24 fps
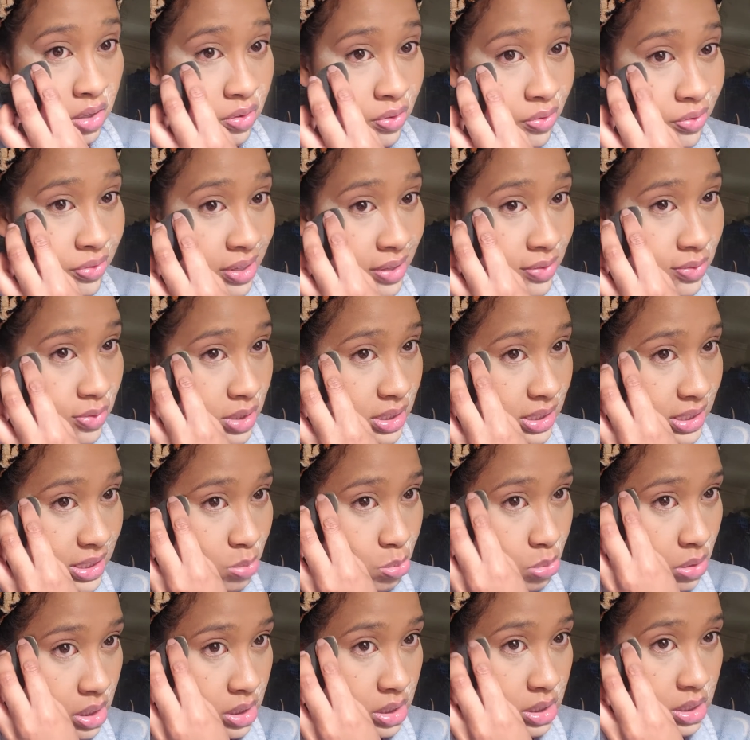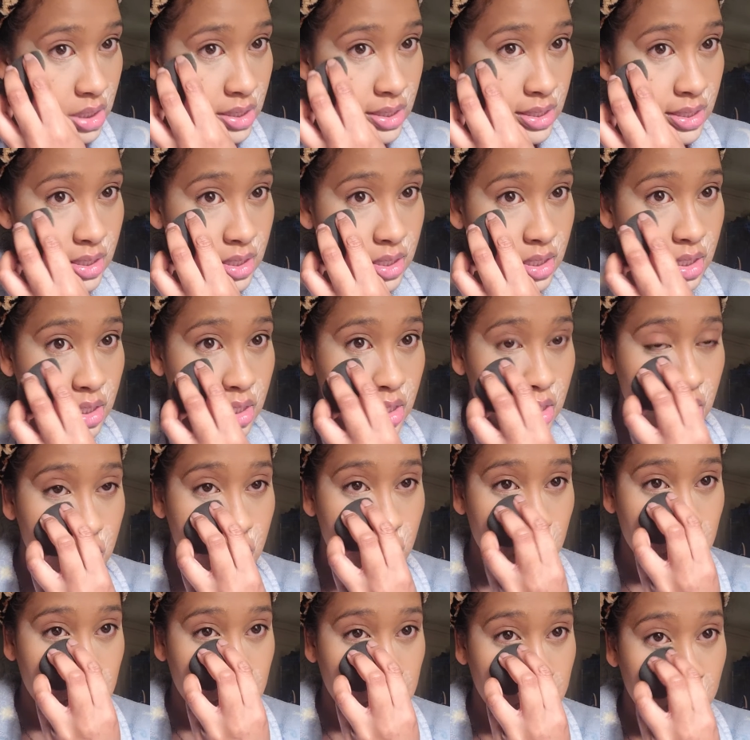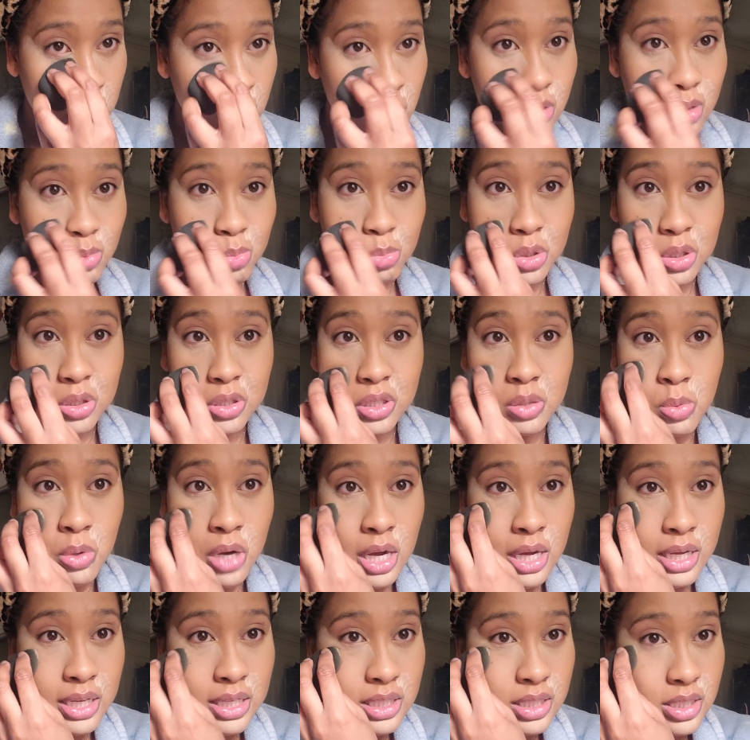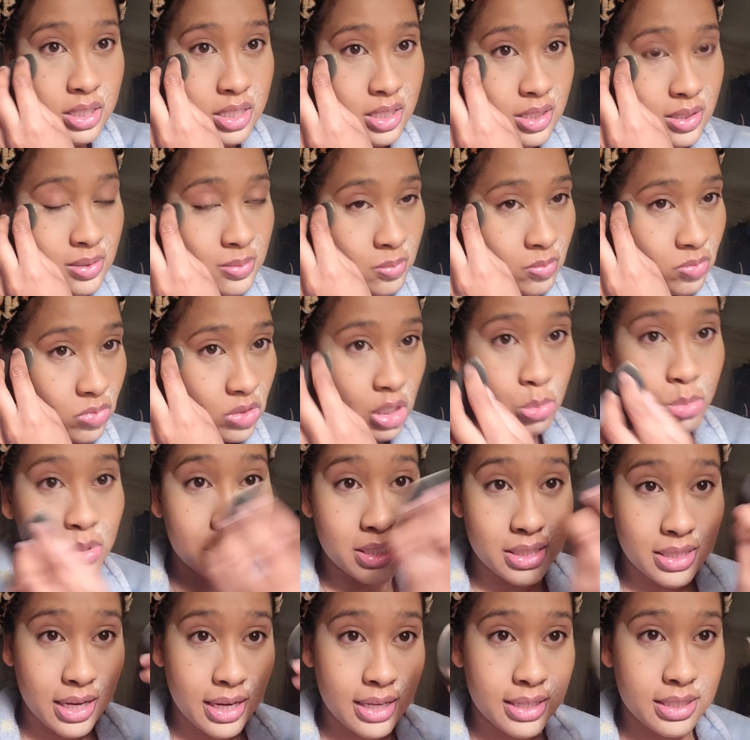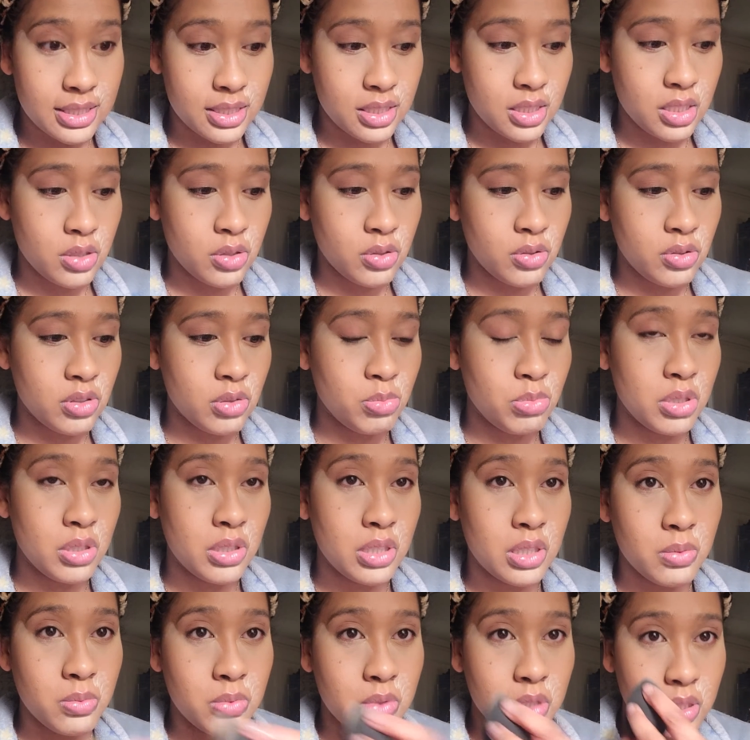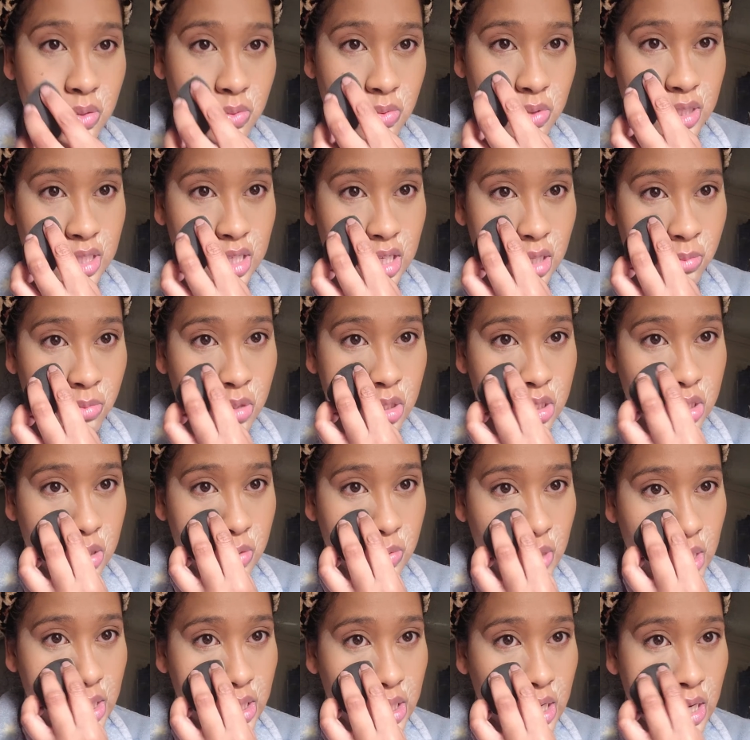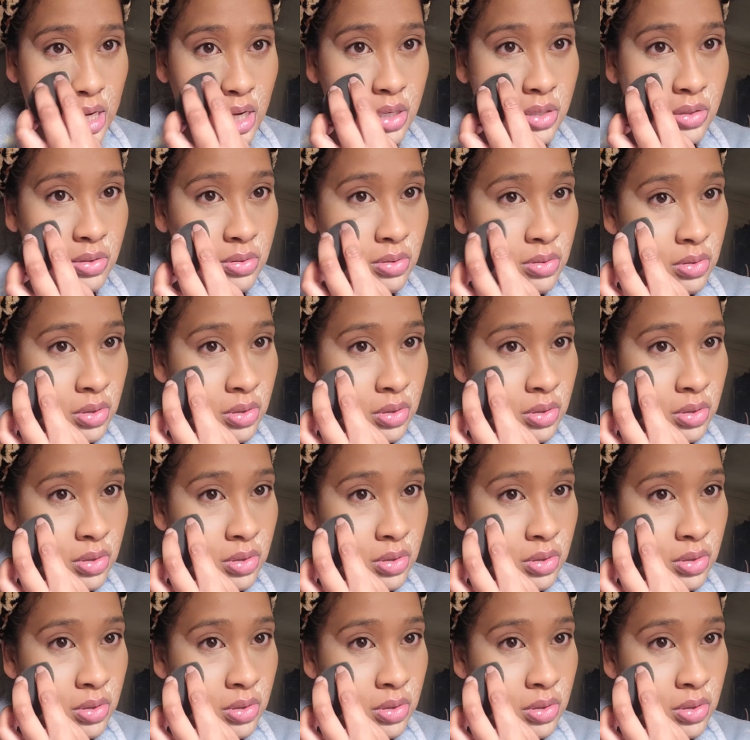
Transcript: favorite sponges to use beauty wise, besides the Huda Beauty one that I'm using right now.